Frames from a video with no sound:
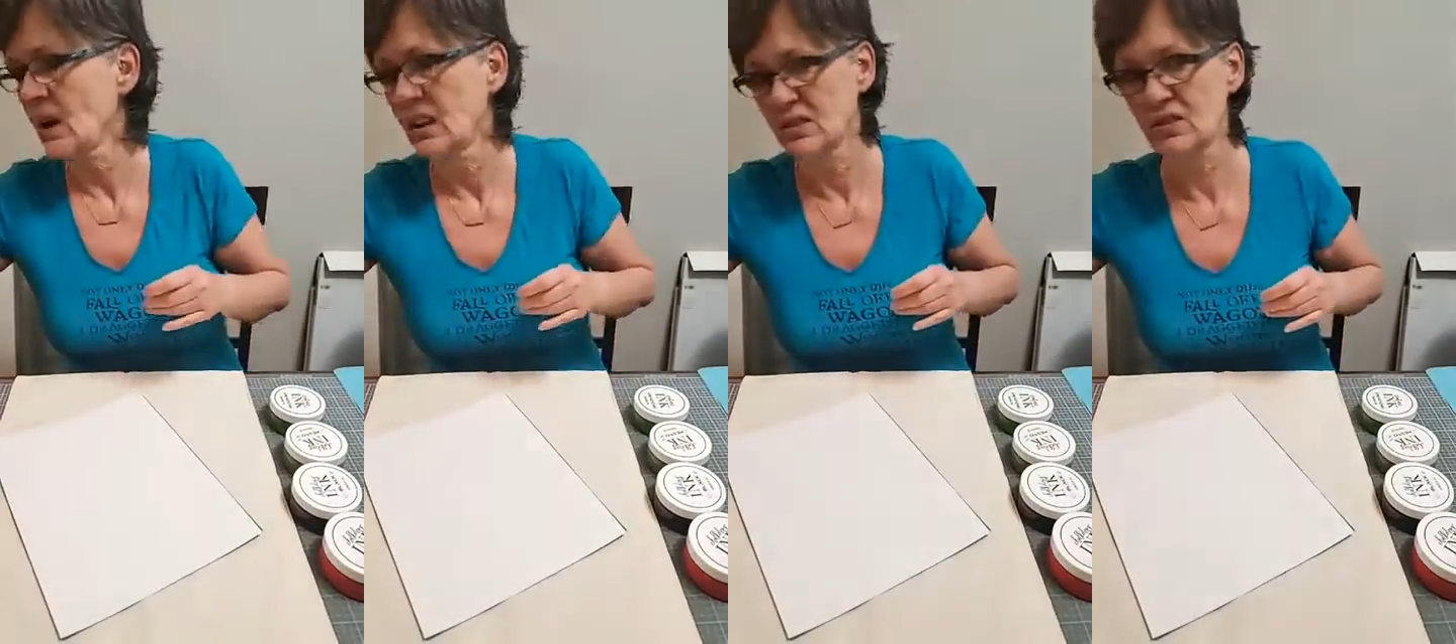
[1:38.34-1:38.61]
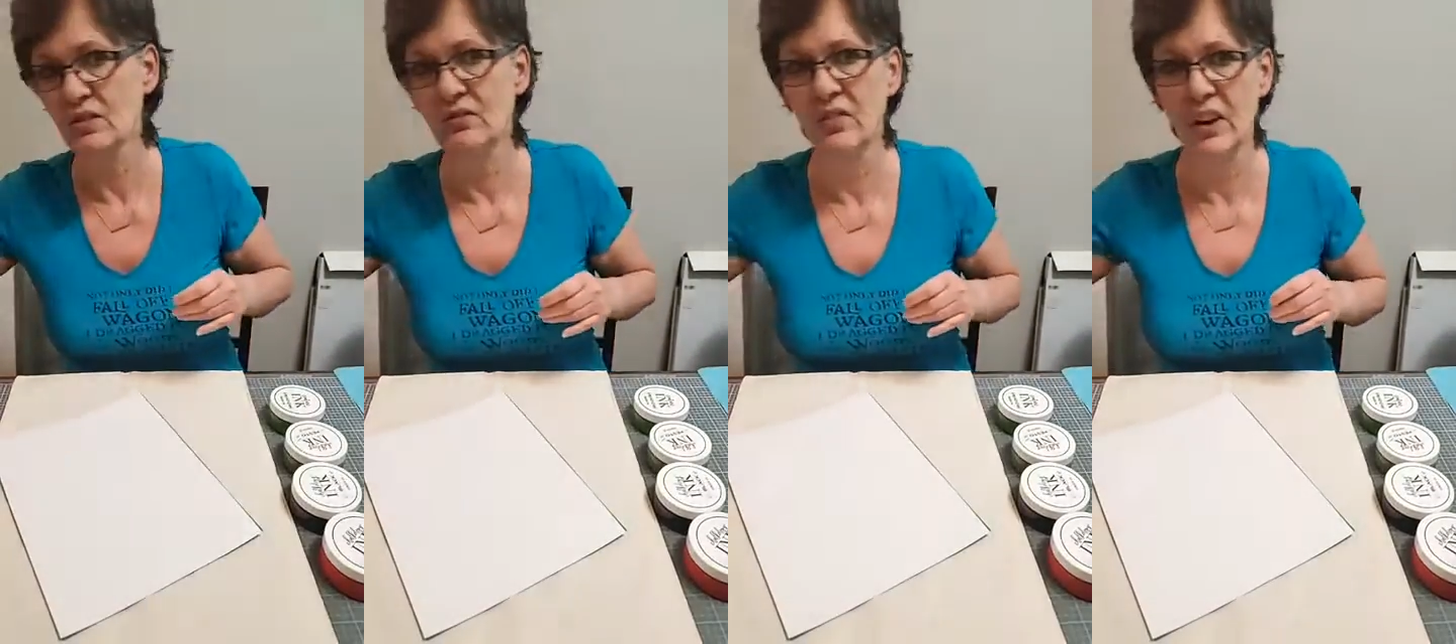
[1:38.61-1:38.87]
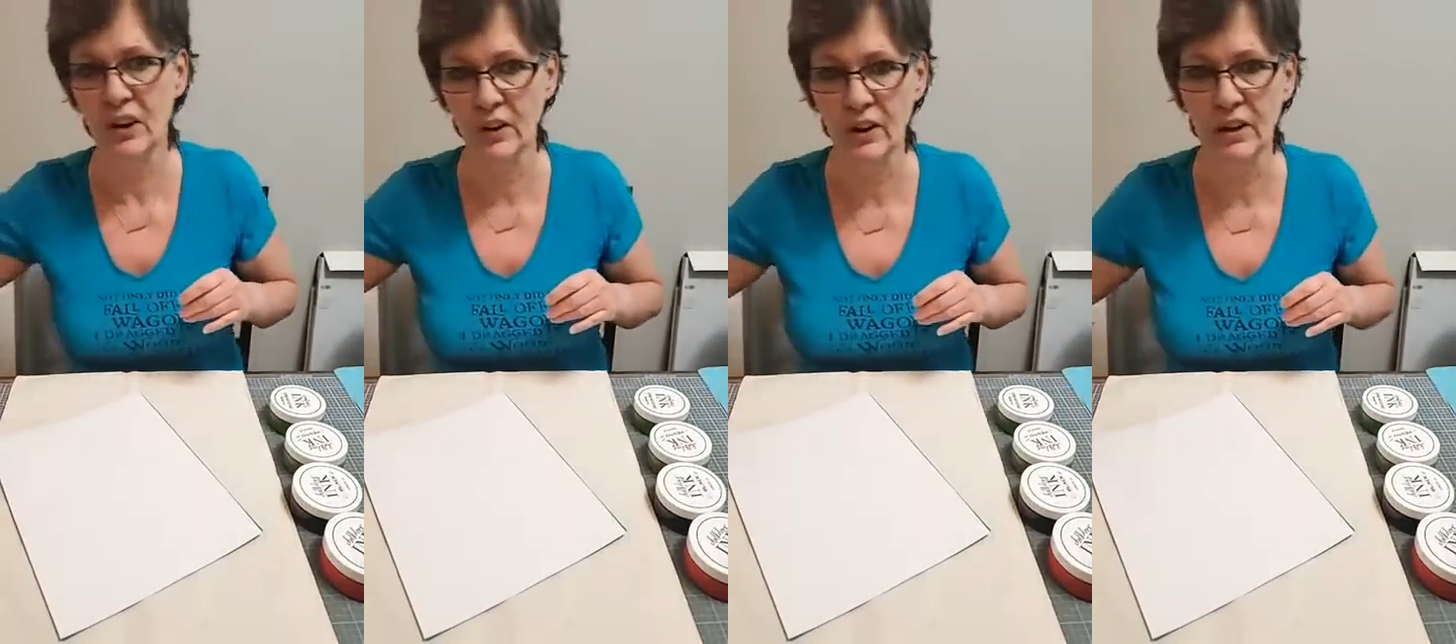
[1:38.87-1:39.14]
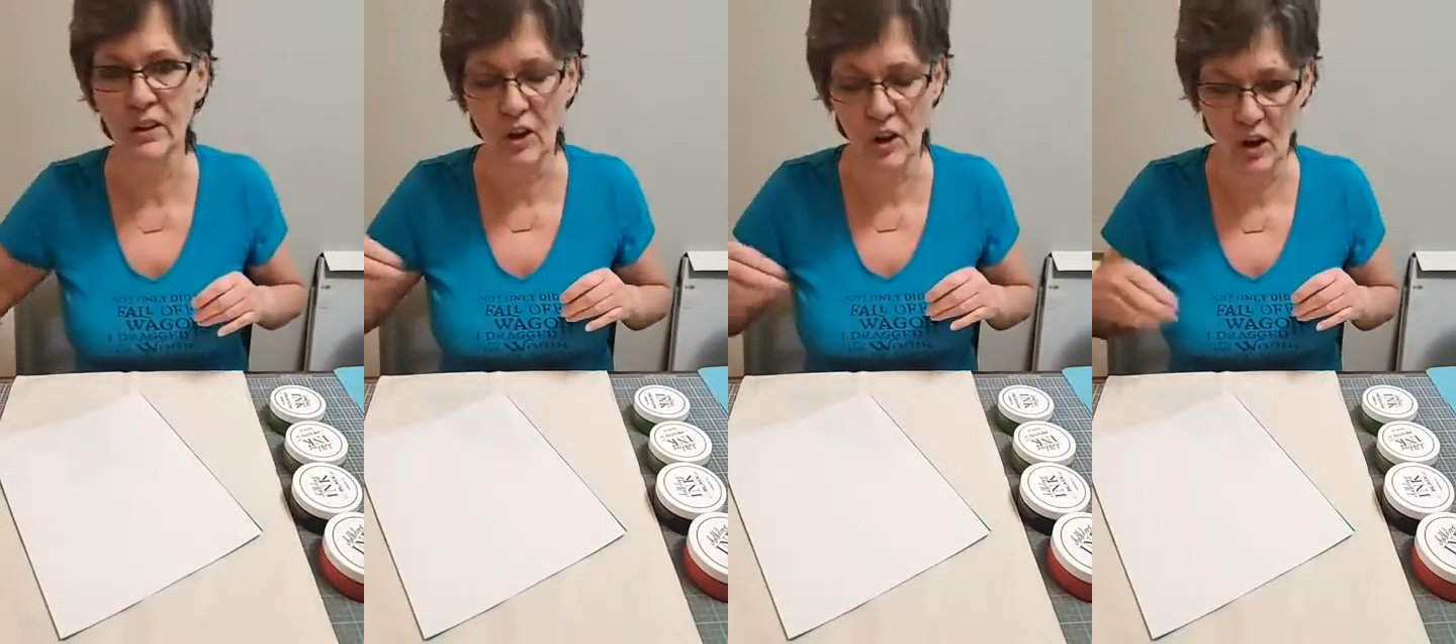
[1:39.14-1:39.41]
It's a
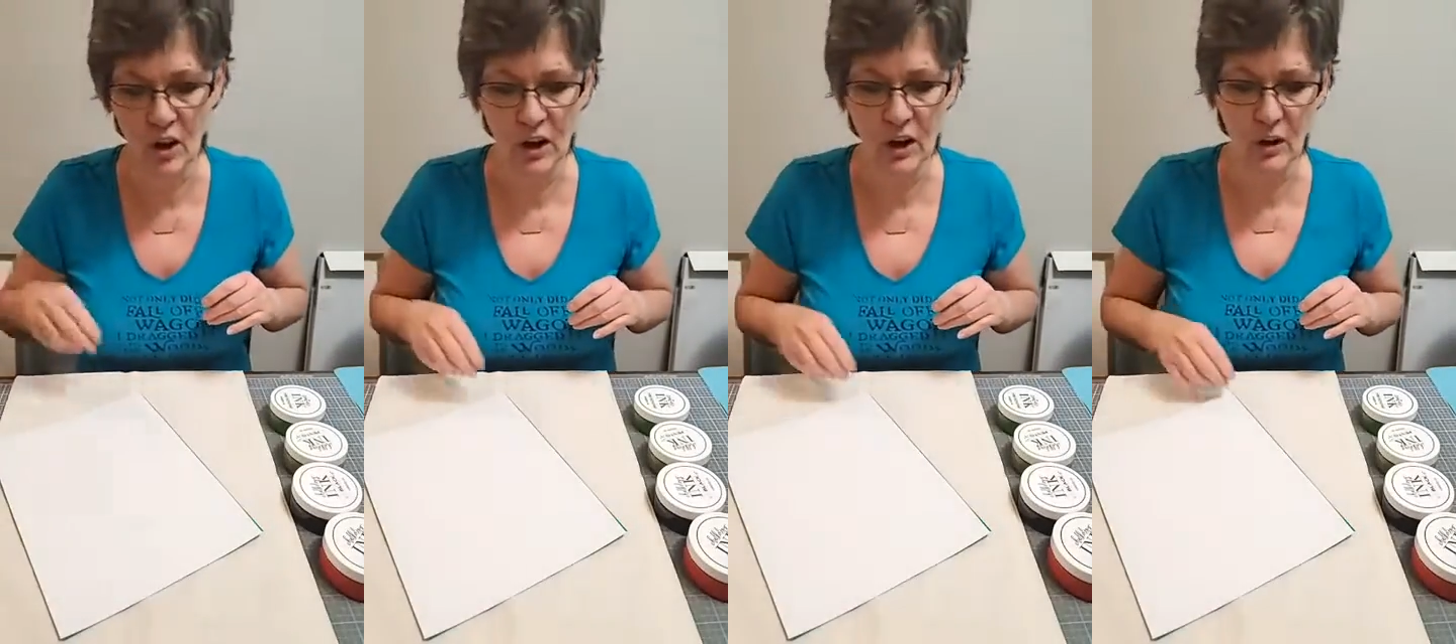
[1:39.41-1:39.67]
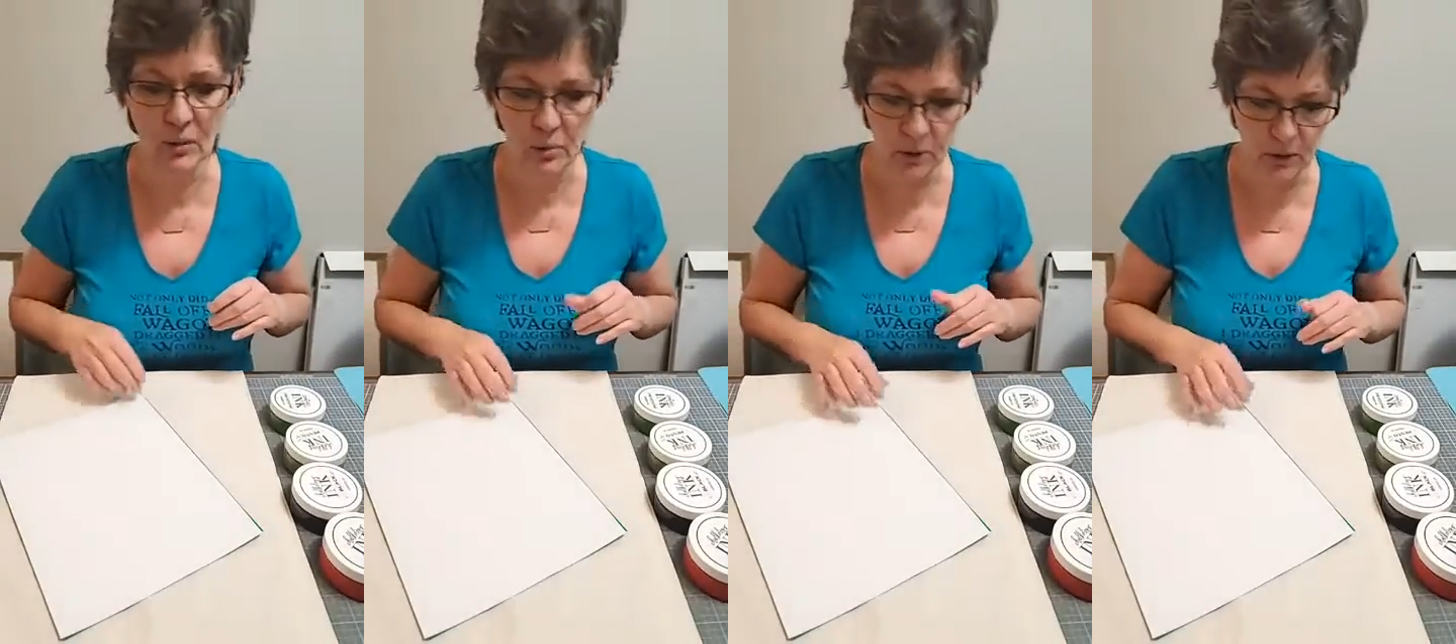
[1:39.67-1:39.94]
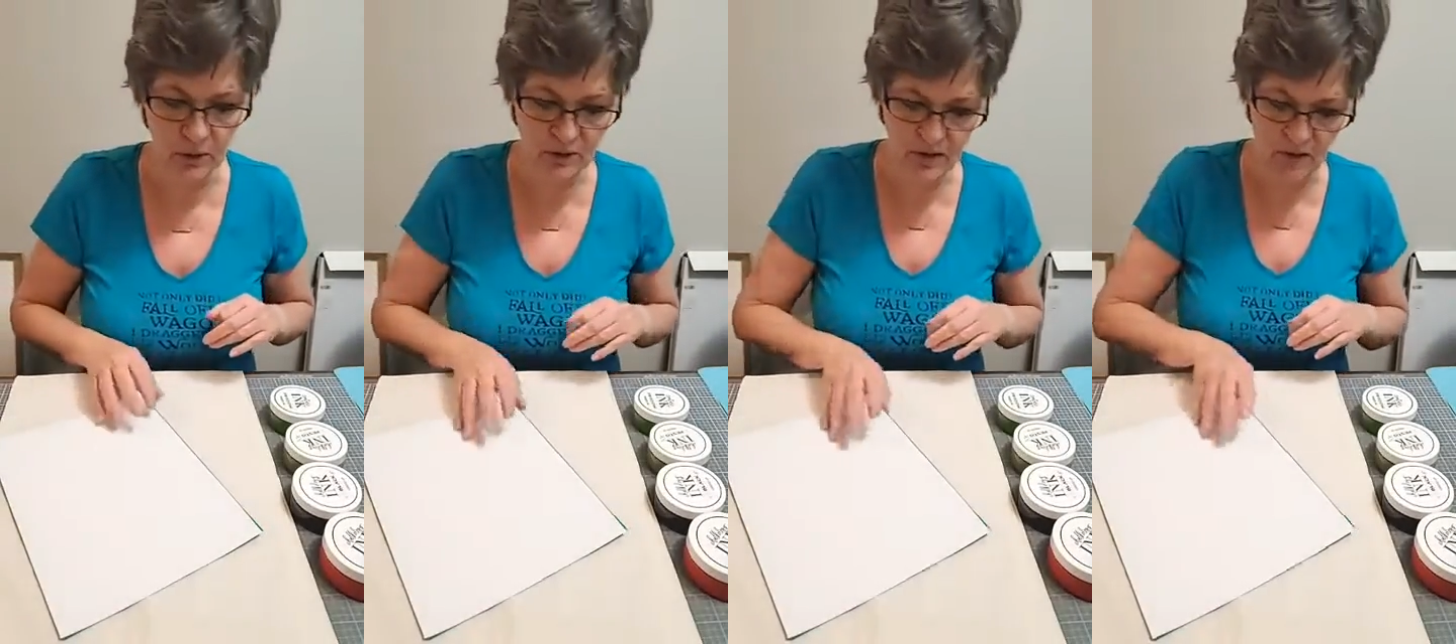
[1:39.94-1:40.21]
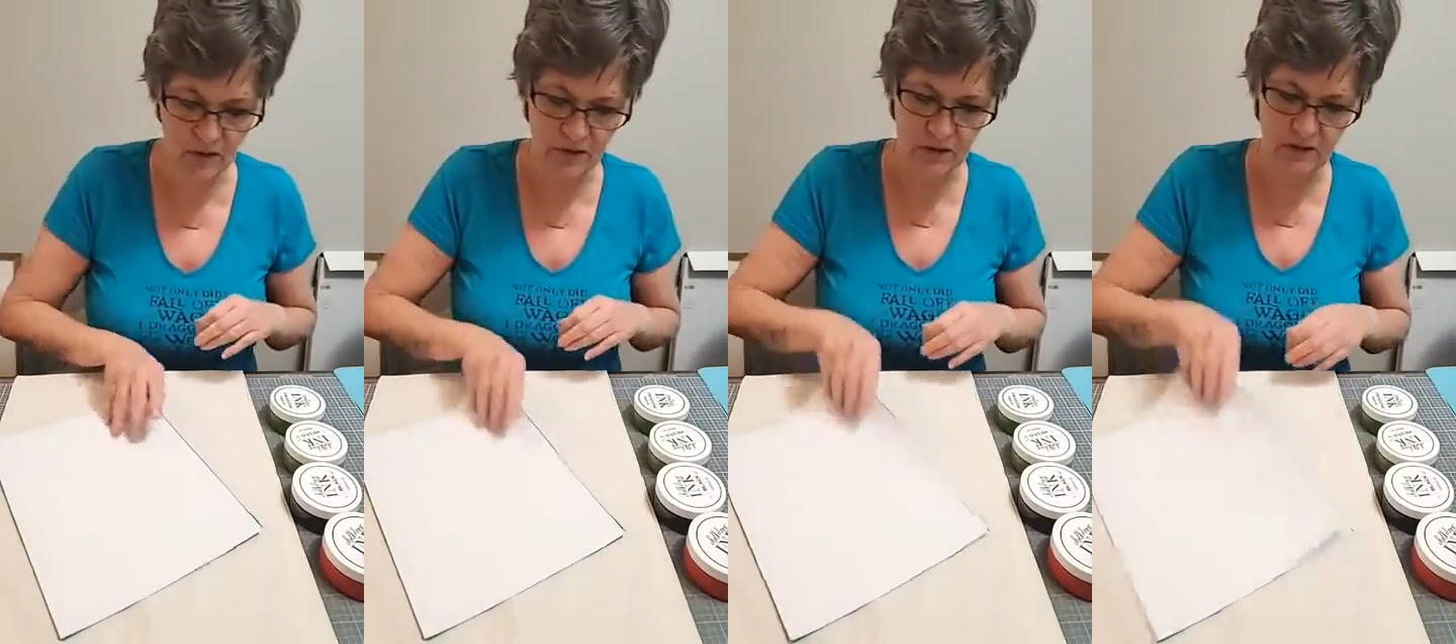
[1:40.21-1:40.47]
very long
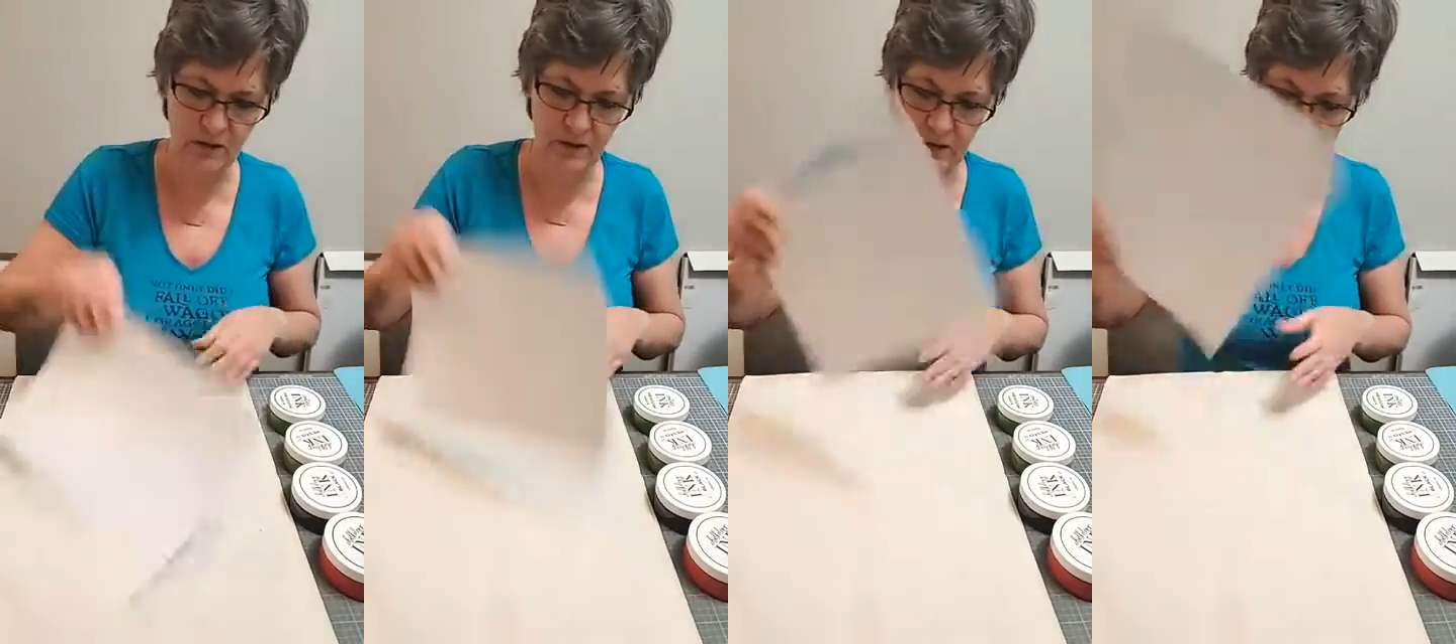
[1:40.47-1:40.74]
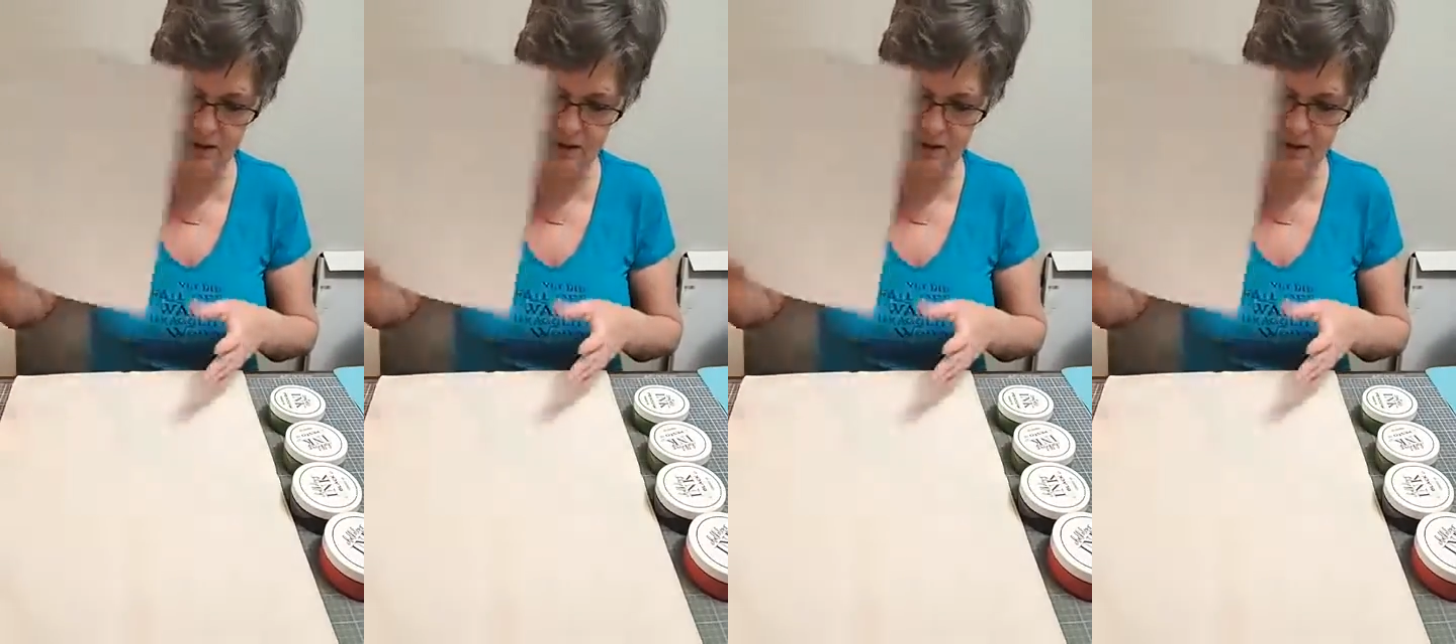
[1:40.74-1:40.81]
process.